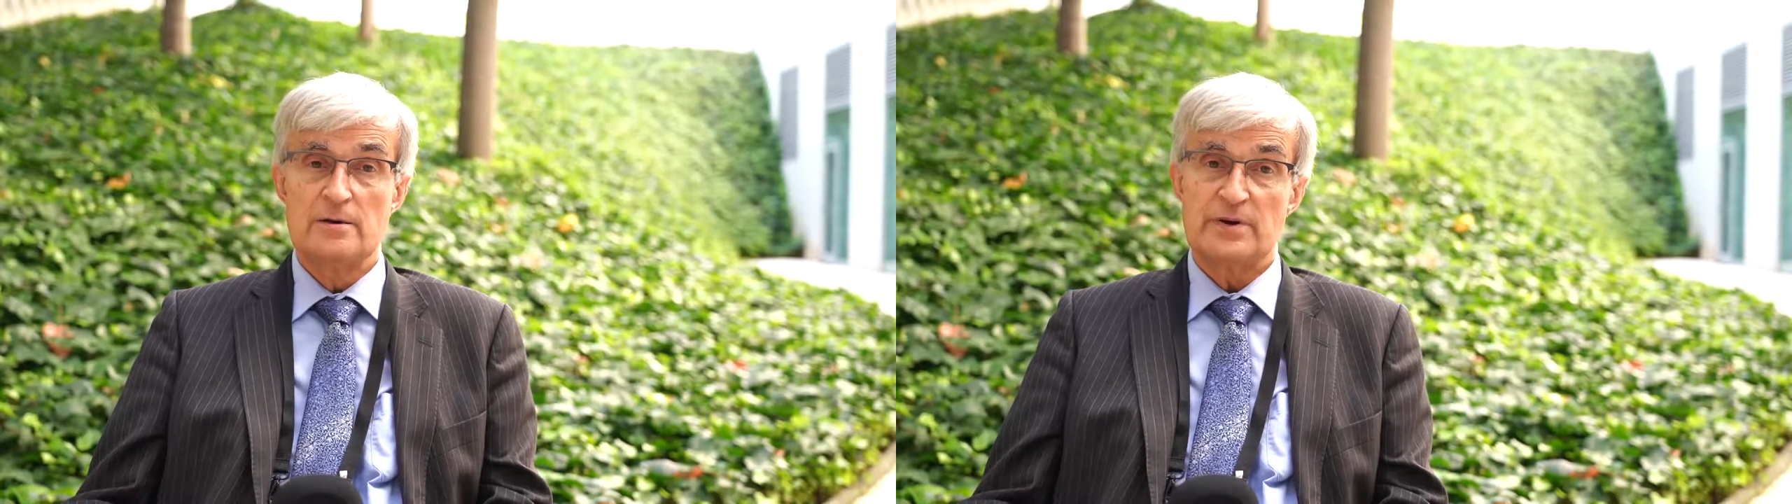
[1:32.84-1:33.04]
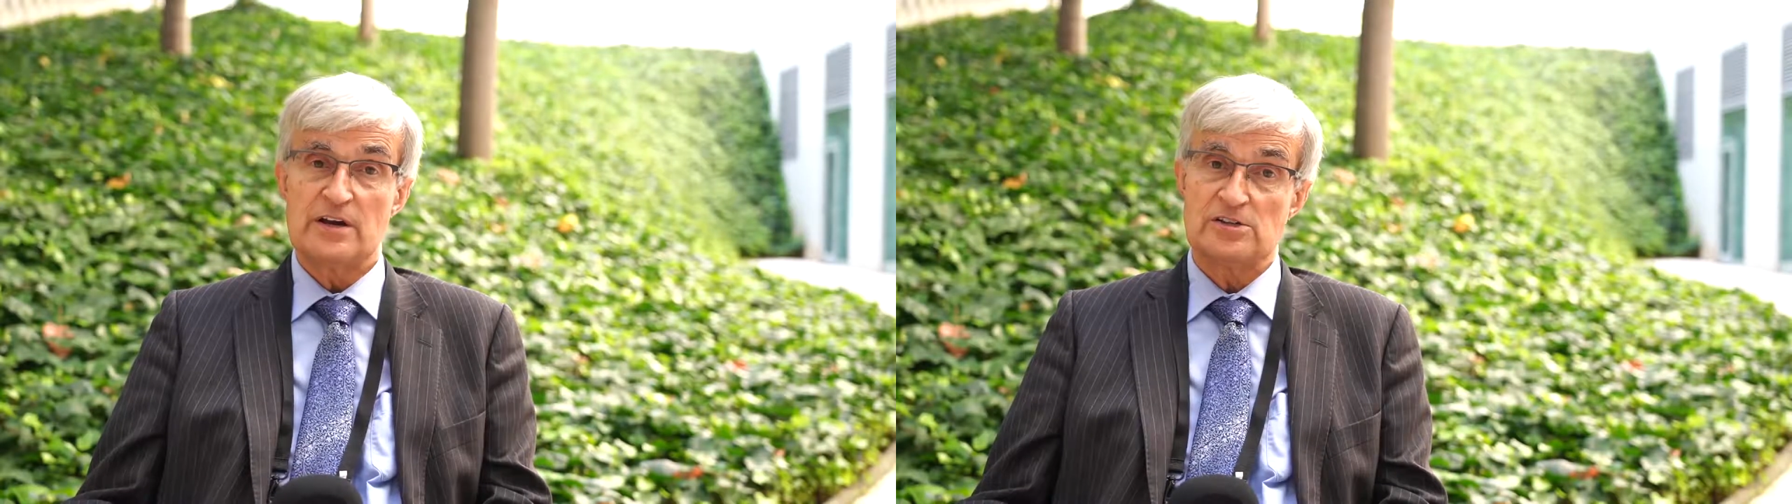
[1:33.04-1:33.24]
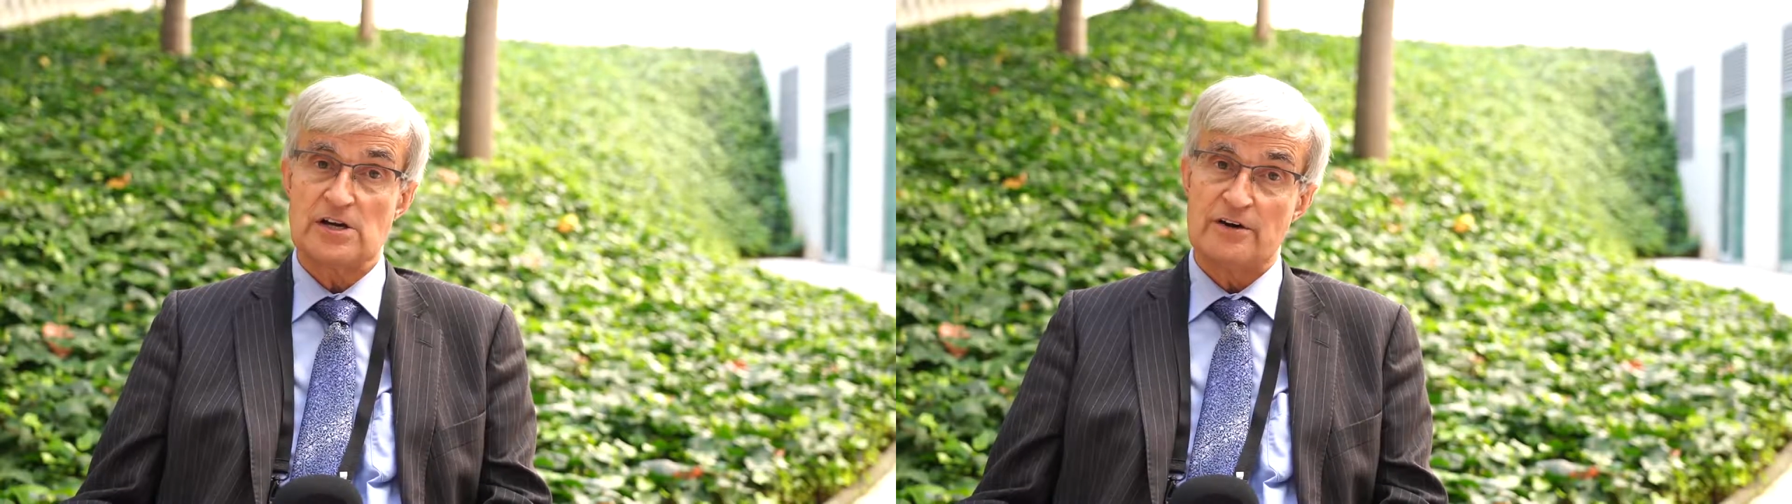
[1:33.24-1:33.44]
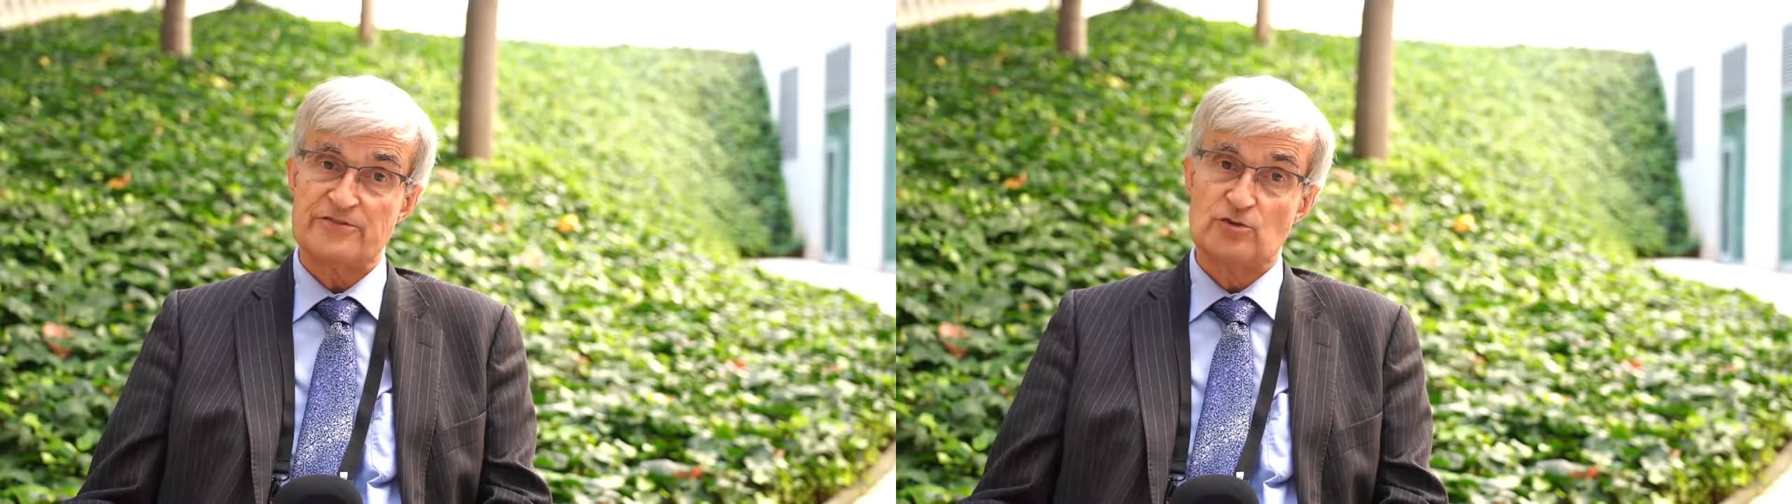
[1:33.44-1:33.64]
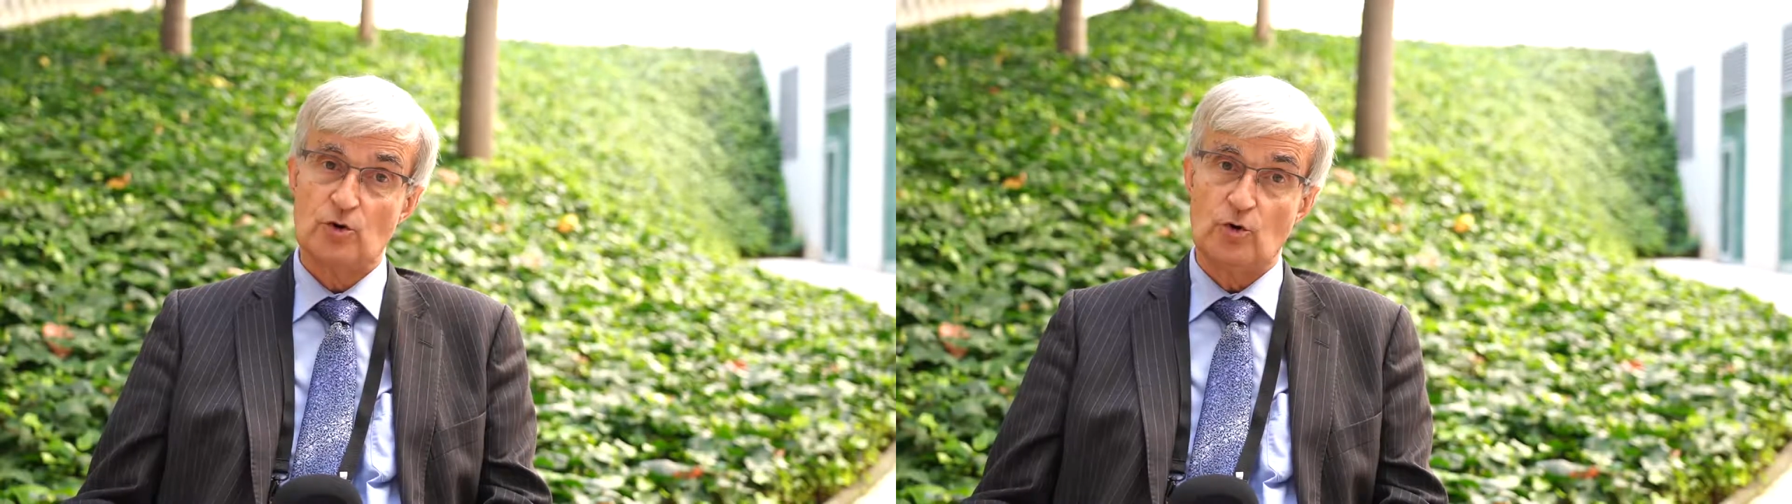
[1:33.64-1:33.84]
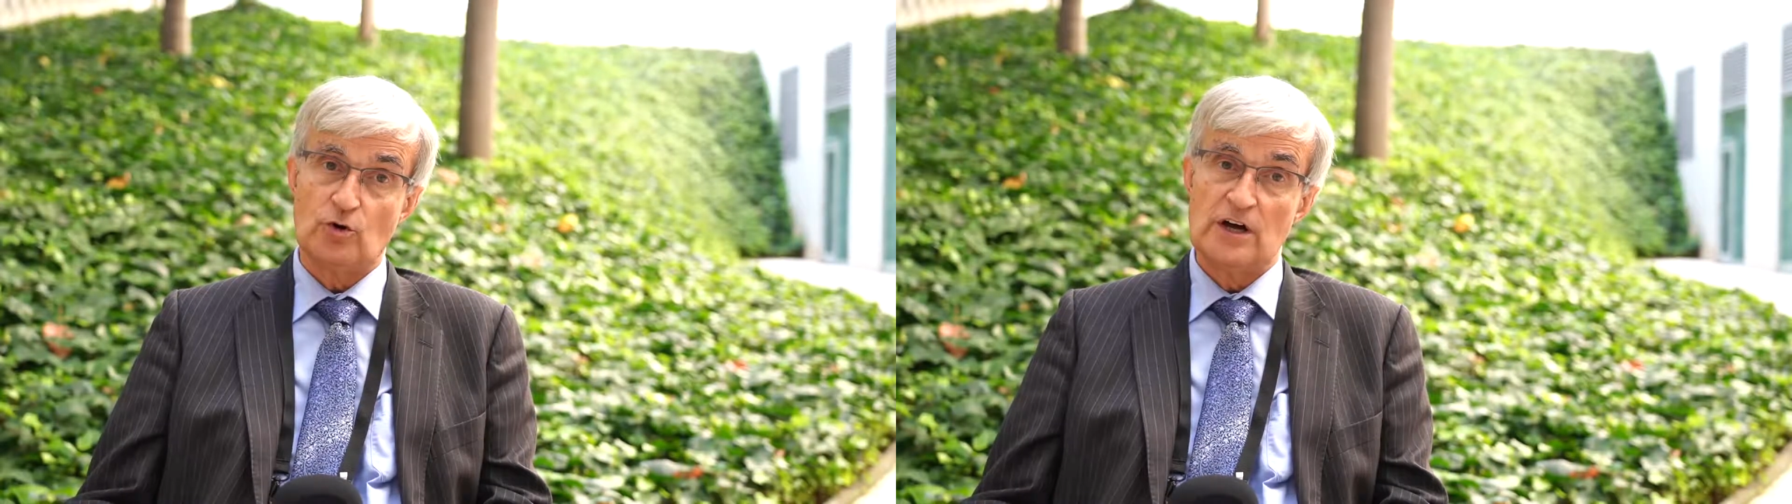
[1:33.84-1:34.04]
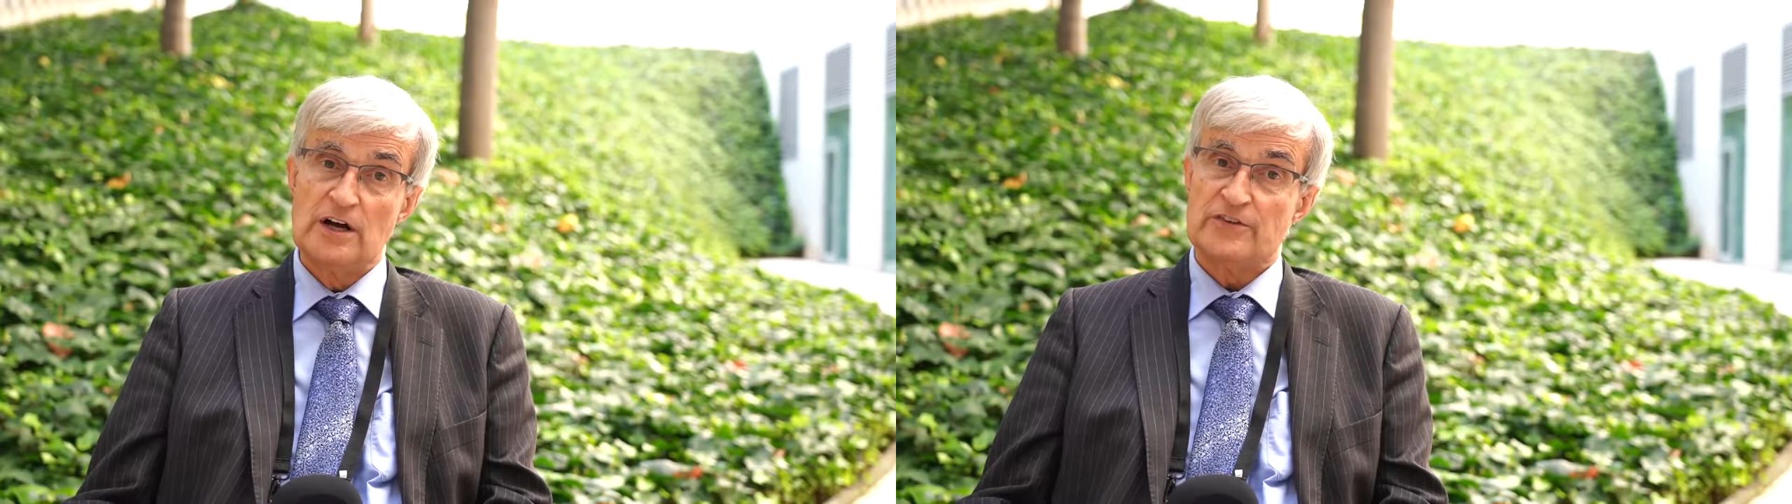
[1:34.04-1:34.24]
Because after all,